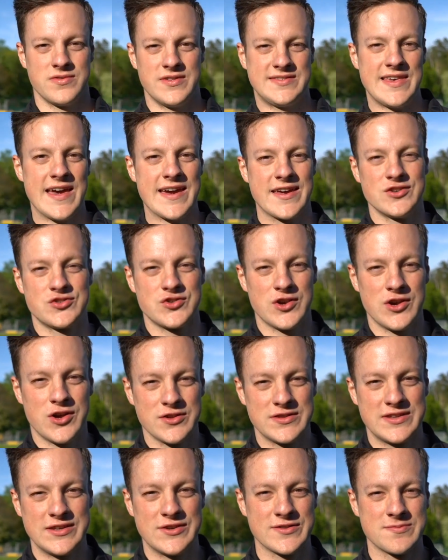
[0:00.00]
Second
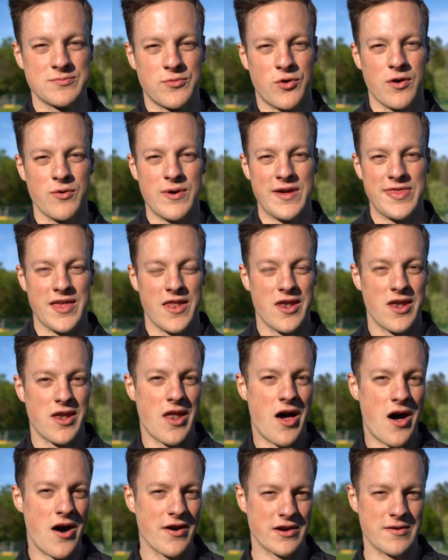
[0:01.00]
drill deals more with
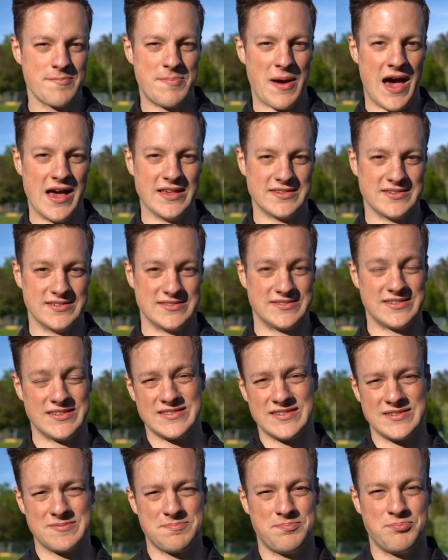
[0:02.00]
longer passes.
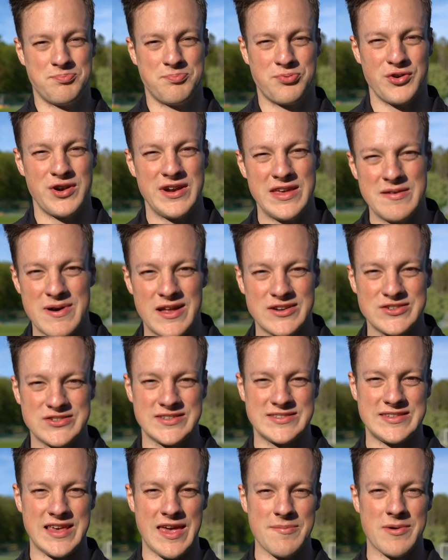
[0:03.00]
This is pretty much
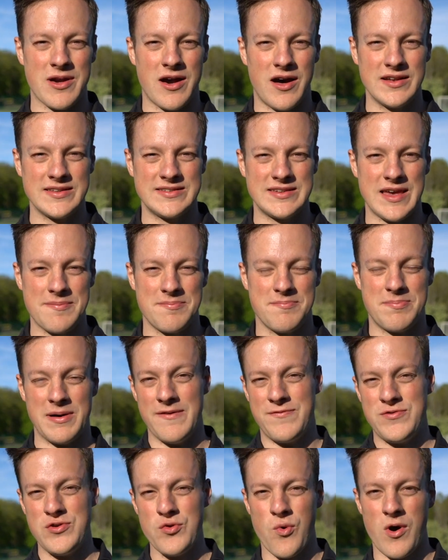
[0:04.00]
the same concept,
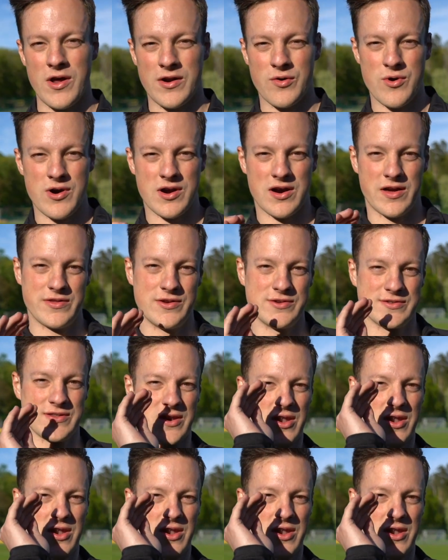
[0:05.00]
but if you want to work on those